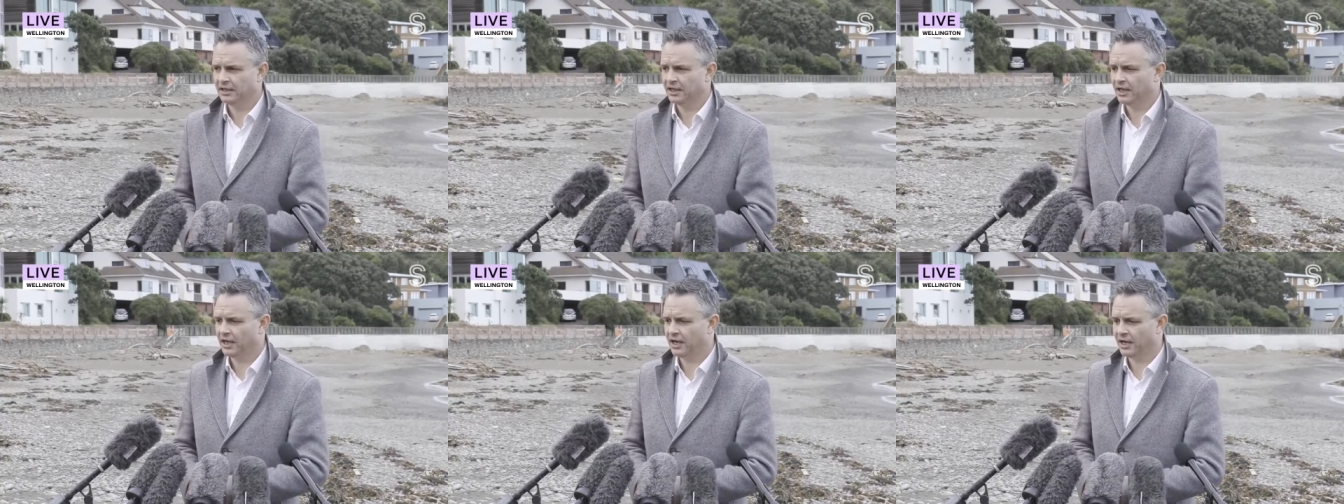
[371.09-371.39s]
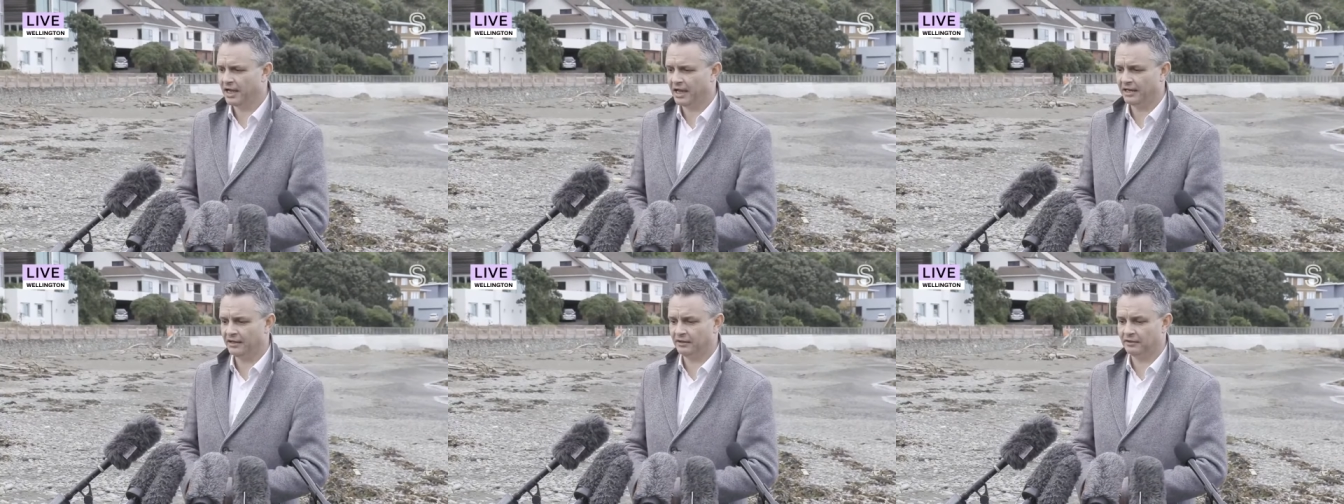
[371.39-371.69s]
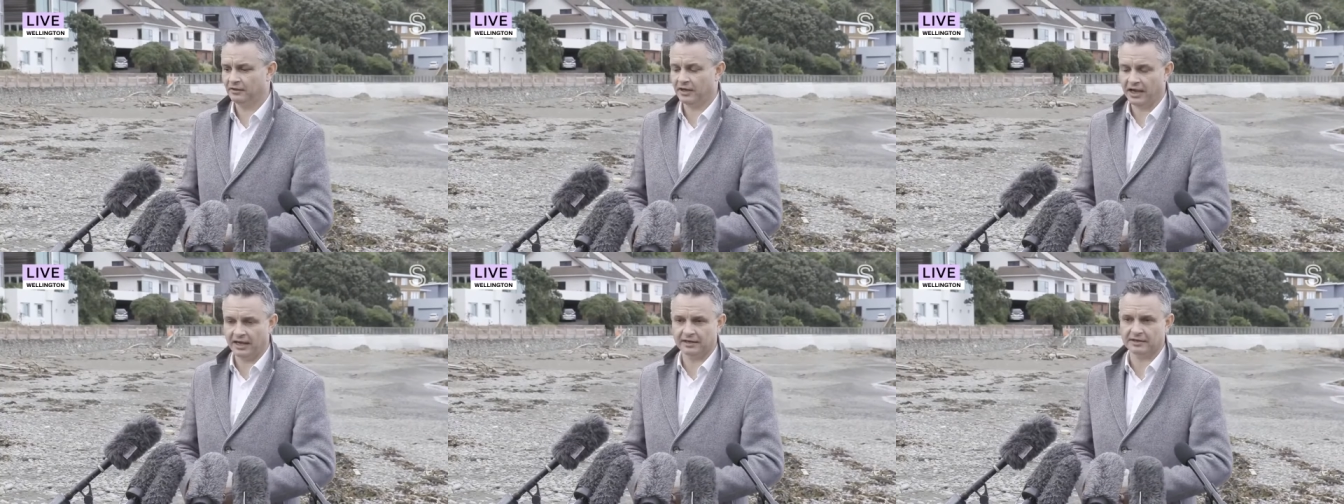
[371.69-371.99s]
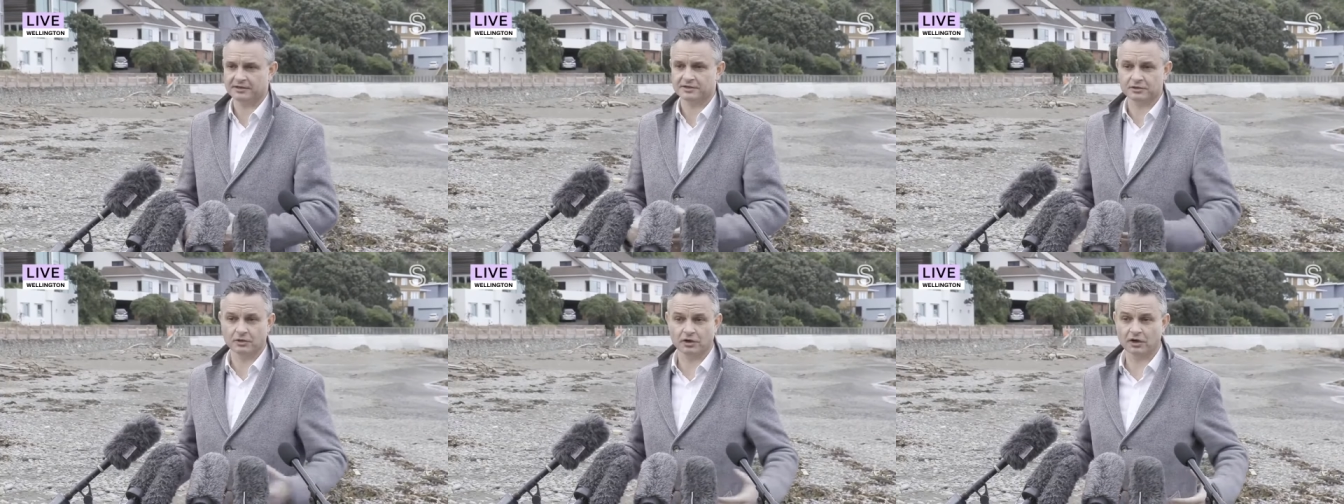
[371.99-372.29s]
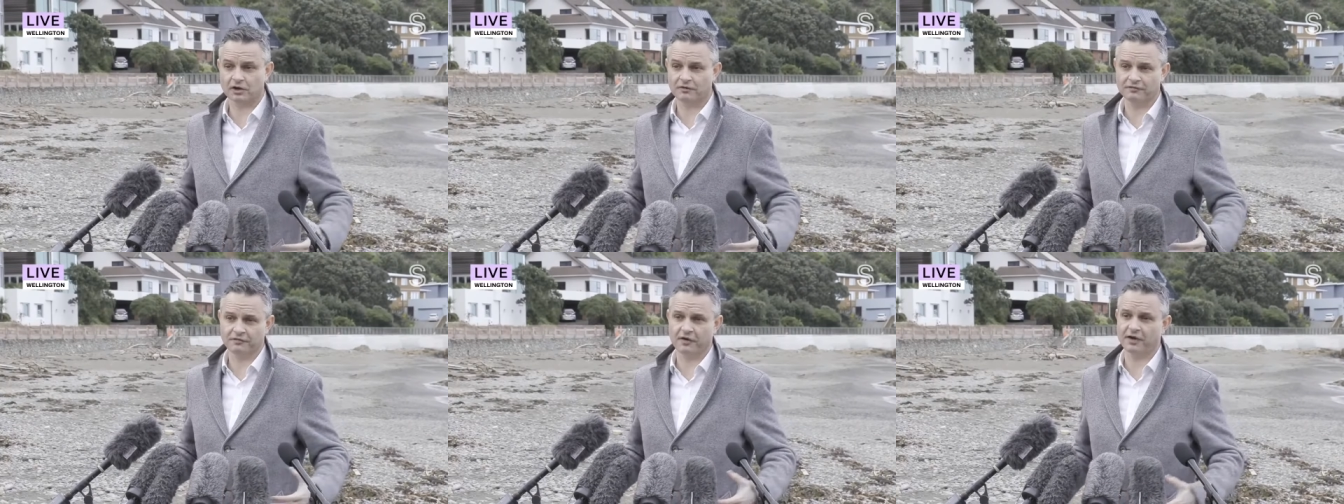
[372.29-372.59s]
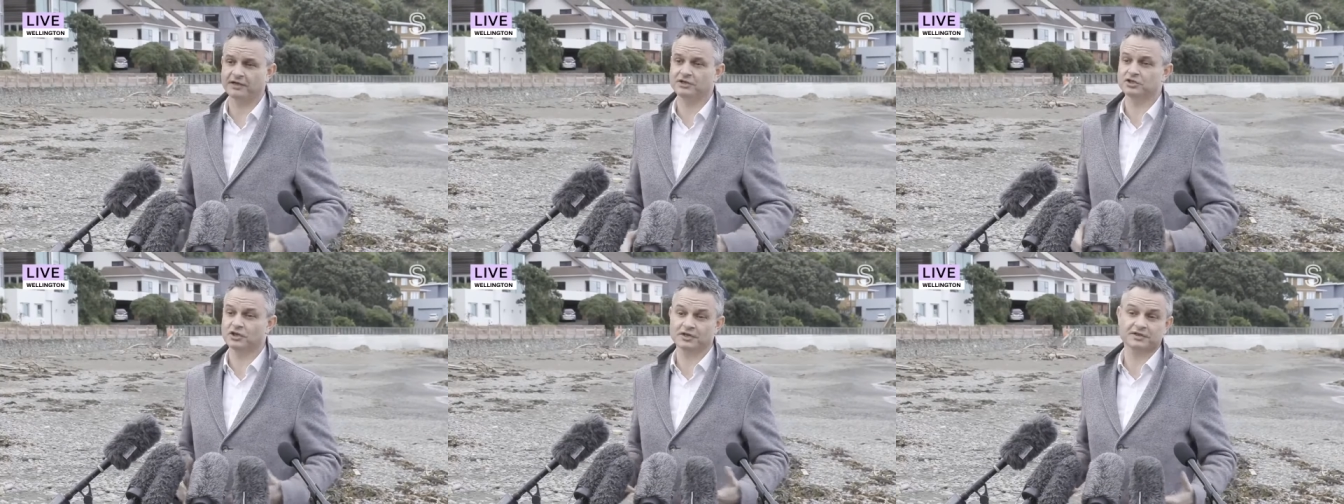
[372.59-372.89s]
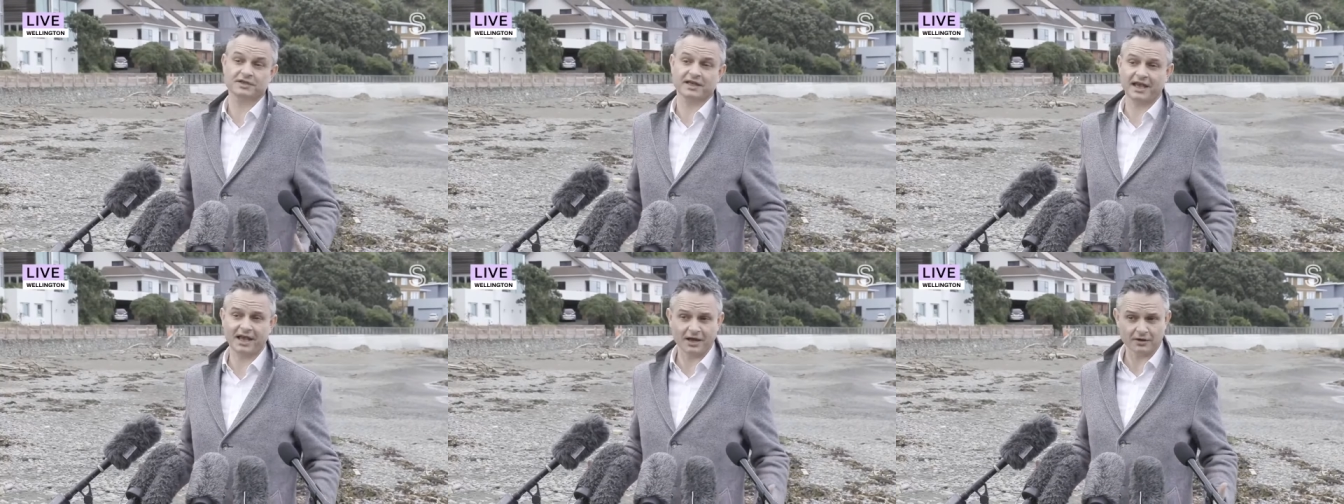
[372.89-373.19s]
uh, and and it's not confined just
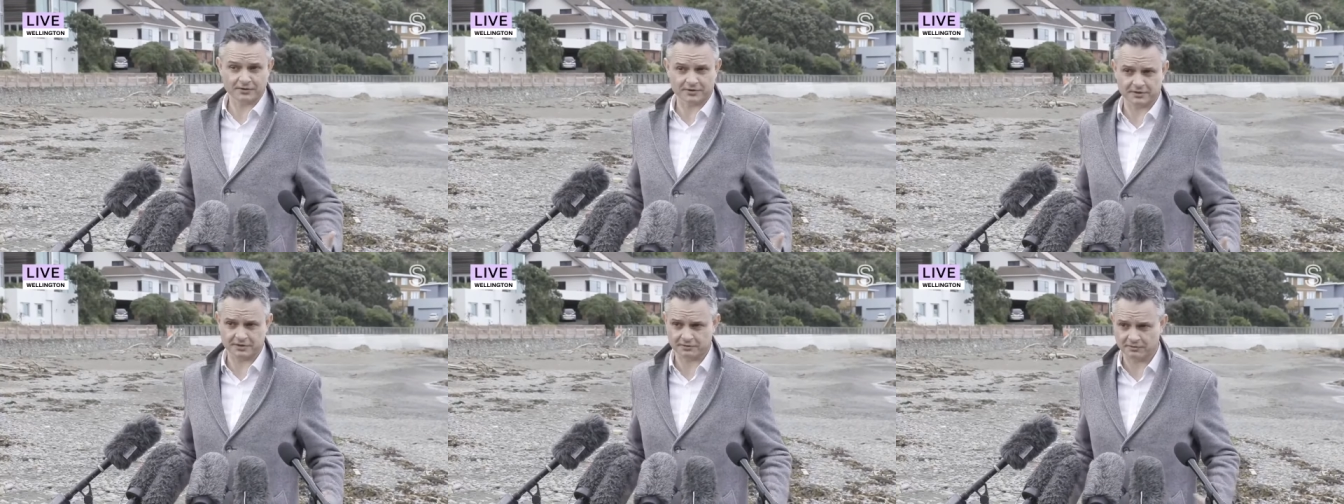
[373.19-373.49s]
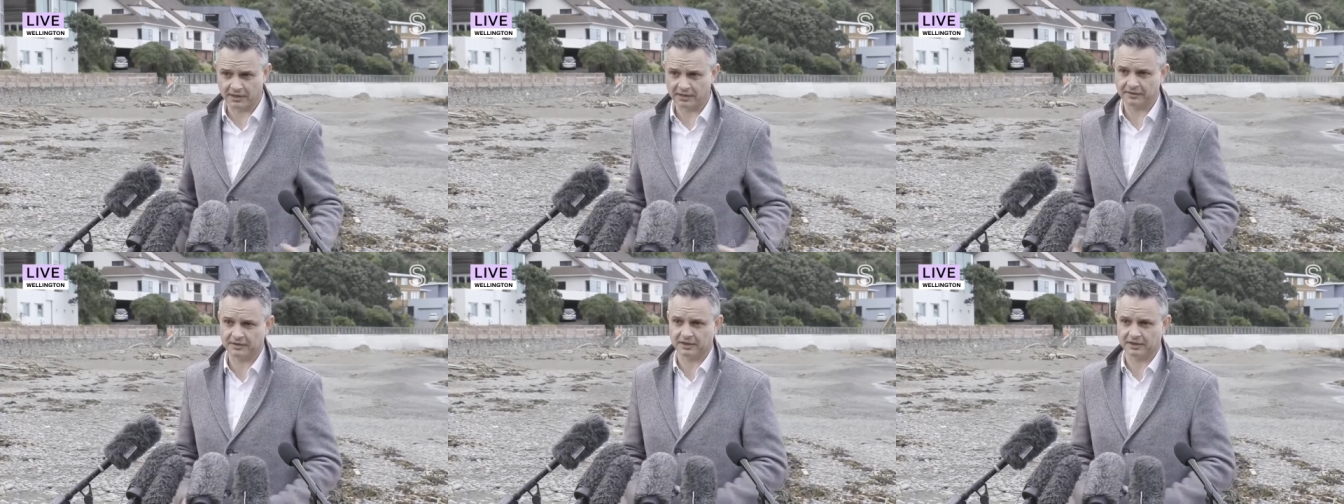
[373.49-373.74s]
to houses, right?